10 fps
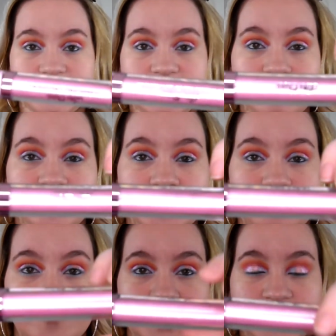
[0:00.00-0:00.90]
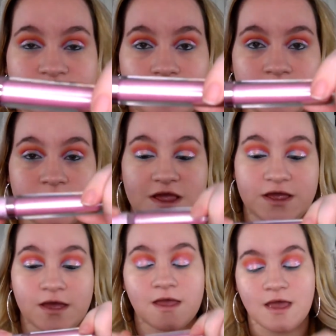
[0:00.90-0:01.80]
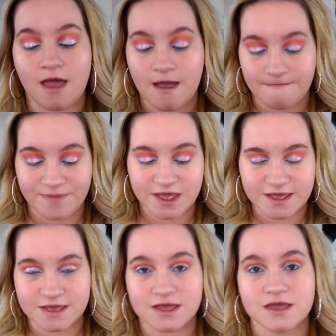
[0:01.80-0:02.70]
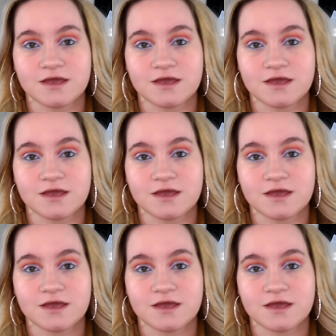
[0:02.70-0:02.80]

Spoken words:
This is a really pretty sparkly pink.